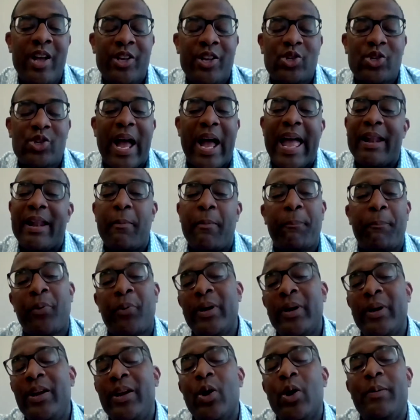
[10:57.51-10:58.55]
So I had a
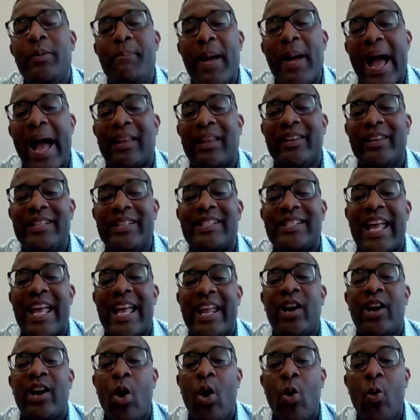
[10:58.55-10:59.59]
pretty good balance
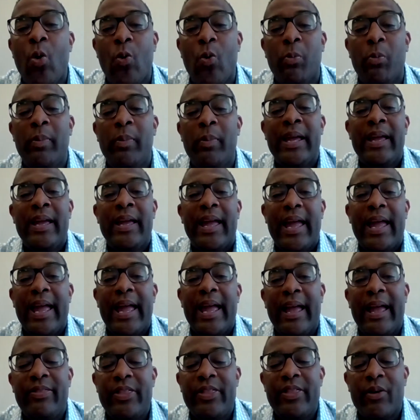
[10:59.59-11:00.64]
at home.
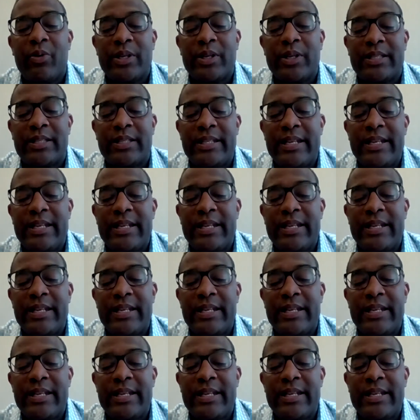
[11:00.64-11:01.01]
And there was